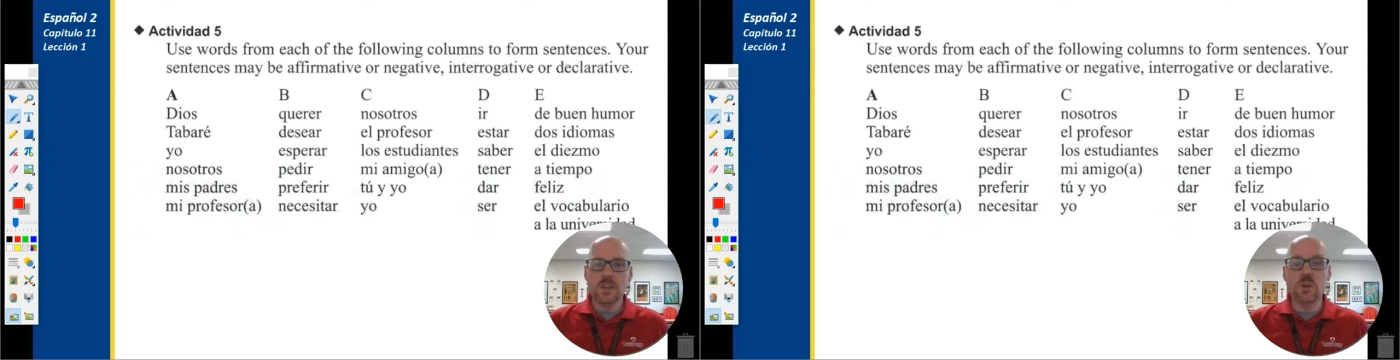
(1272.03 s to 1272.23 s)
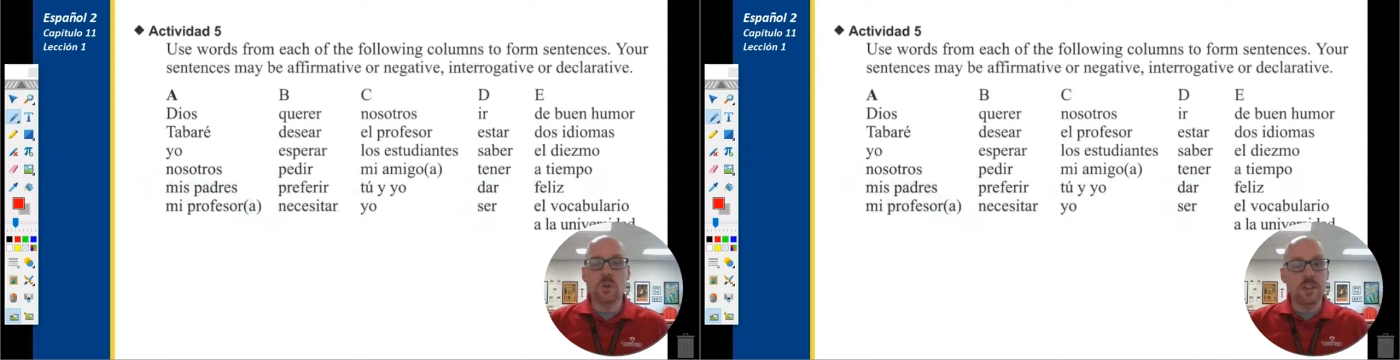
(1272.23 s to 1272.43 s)

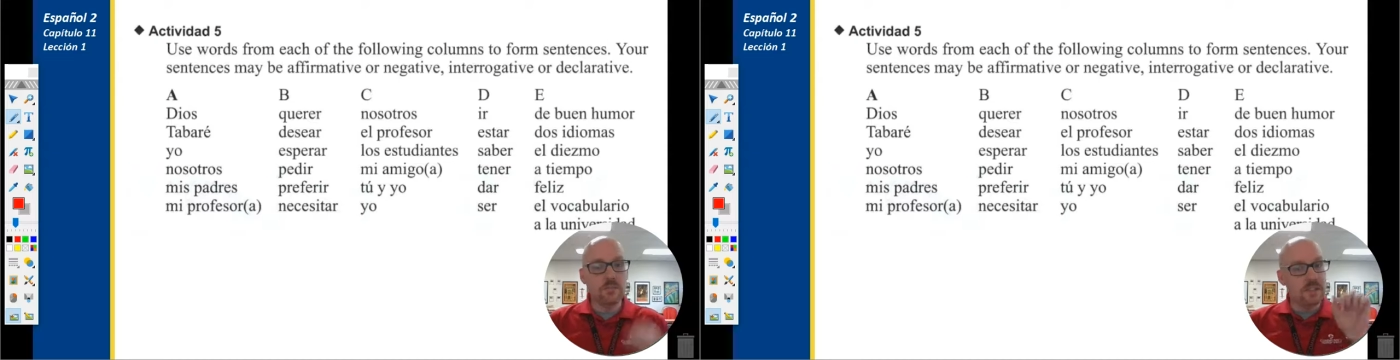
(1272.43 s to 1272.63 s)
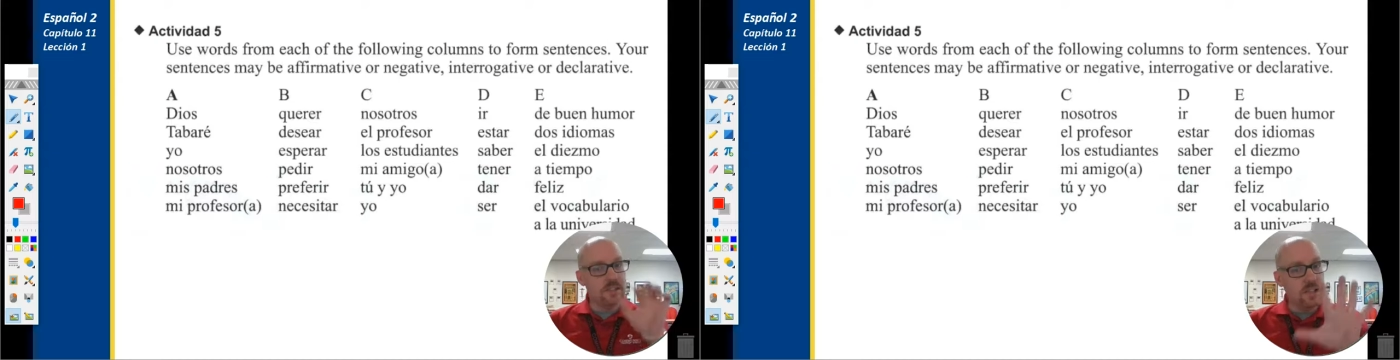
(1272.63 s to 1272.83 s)
So
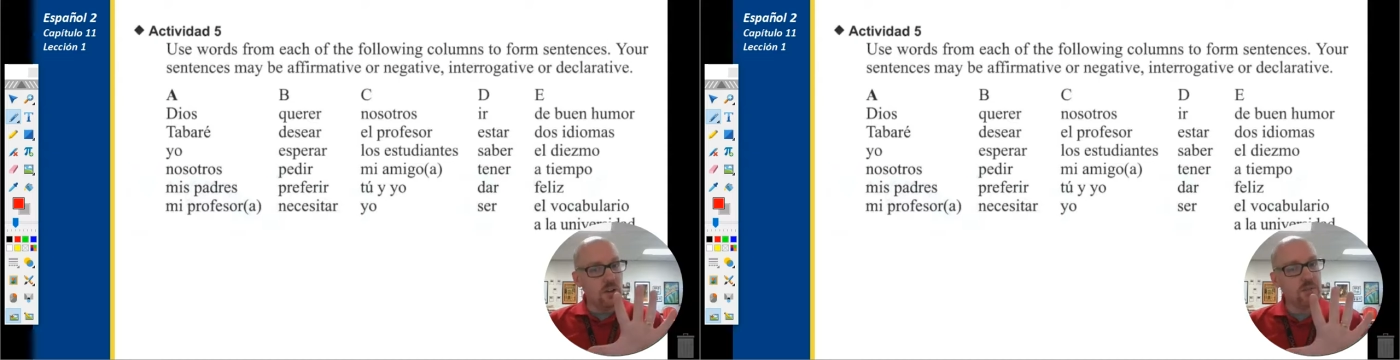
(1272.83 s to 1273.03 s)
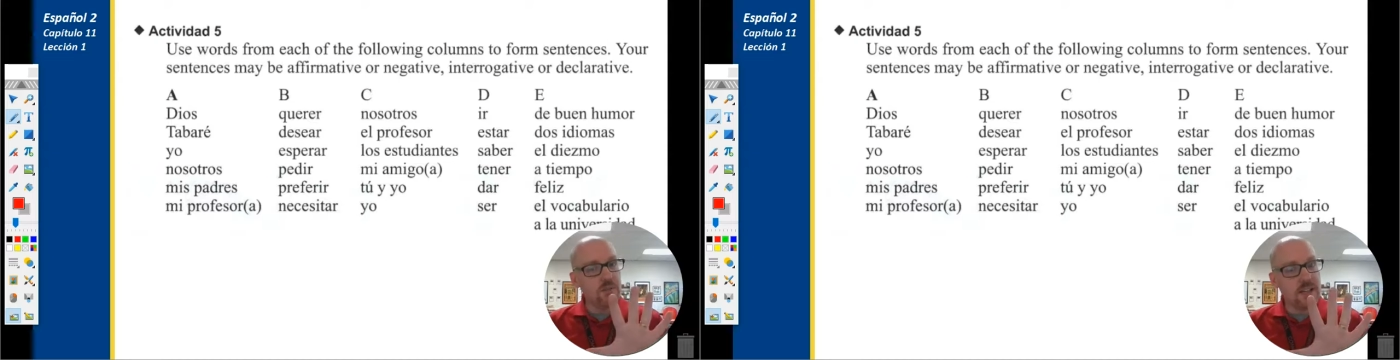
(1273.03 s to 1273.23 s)
give me
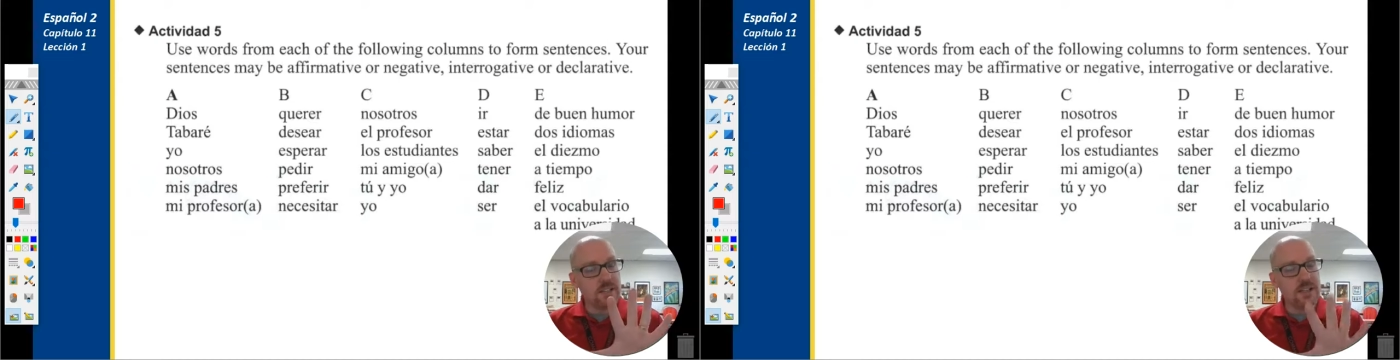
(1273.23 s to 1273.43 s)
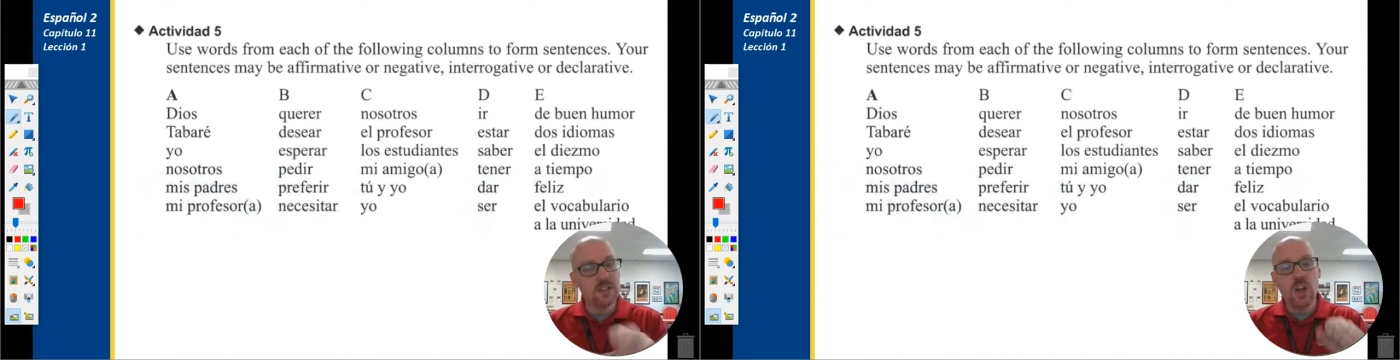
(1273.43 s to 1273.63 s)
5
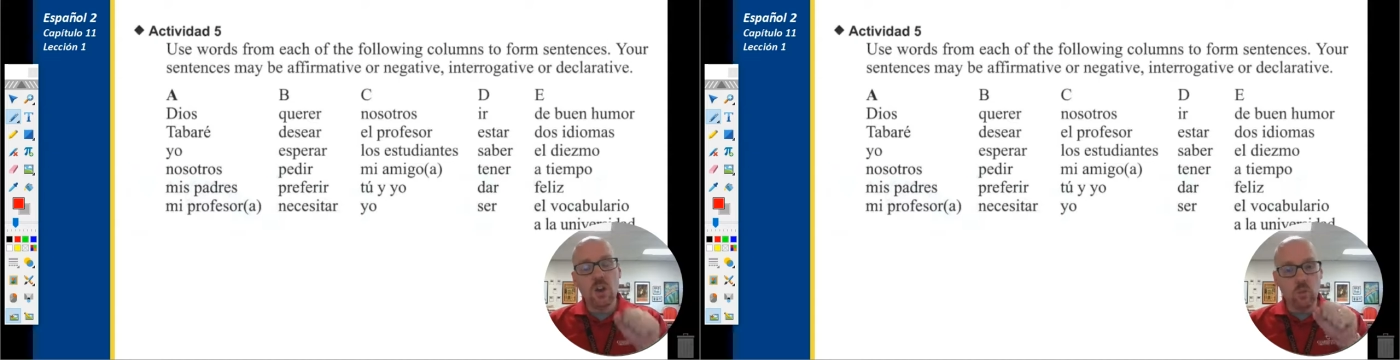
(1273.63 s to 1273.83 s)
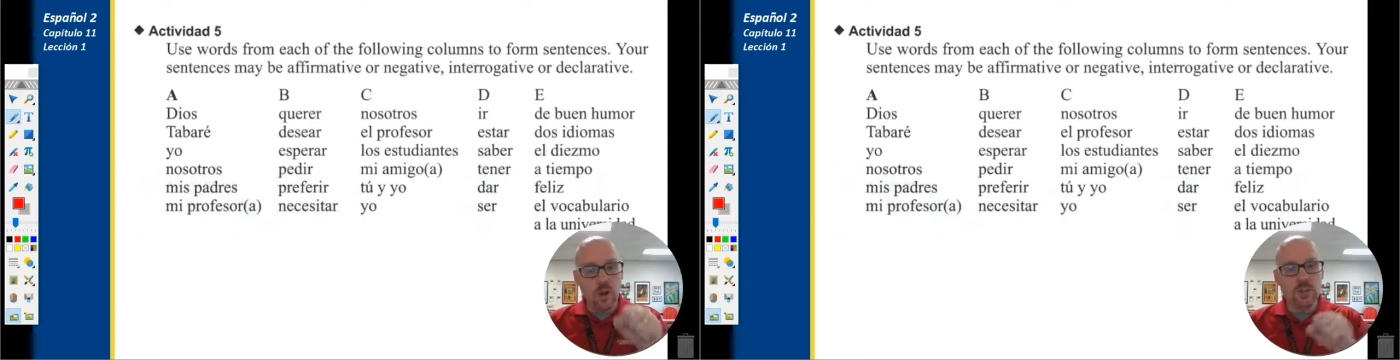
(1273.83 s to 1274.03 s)
frases,
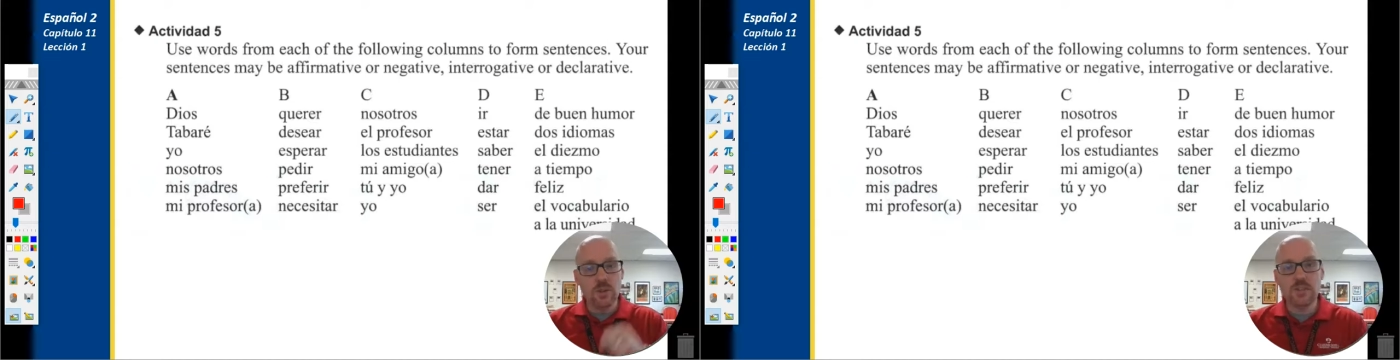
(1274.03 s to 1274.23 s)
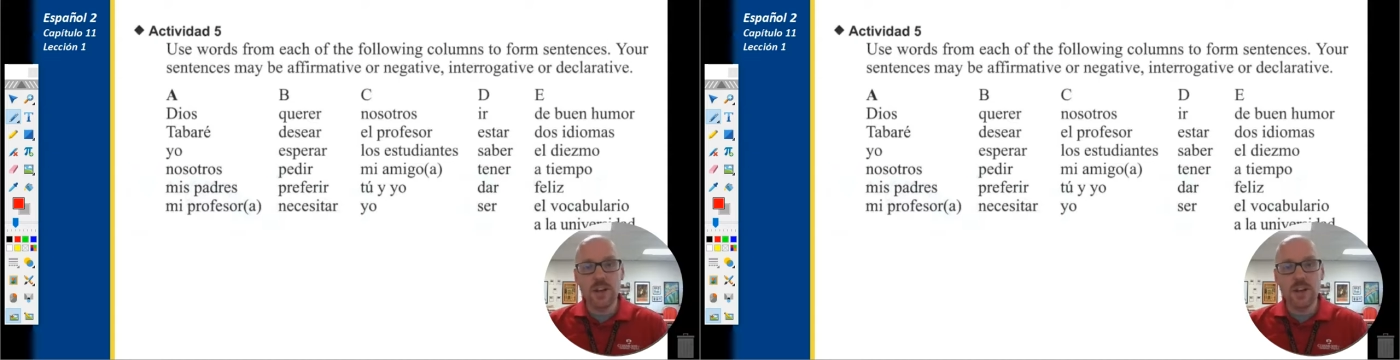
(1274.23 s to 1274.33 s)
write those